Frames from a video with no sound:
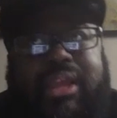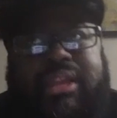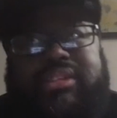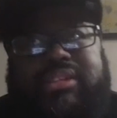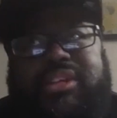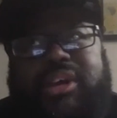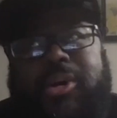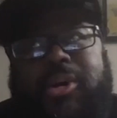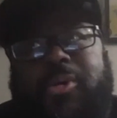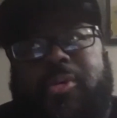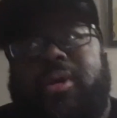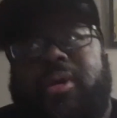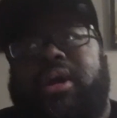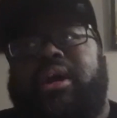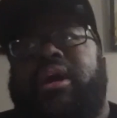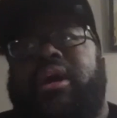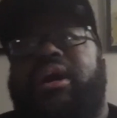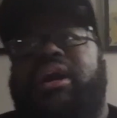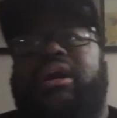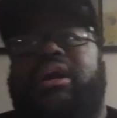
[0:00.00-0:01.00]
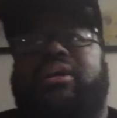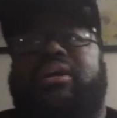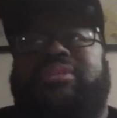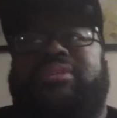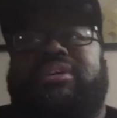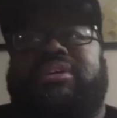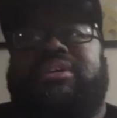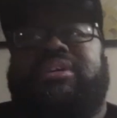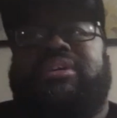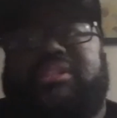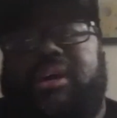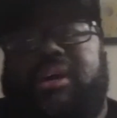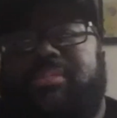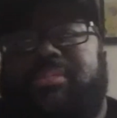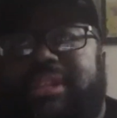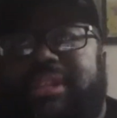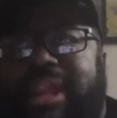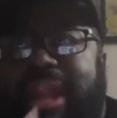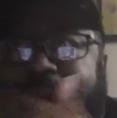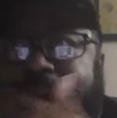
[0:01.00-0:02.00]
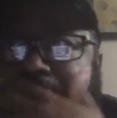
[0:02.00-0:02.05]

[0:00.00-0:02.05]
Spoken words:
So this is something that I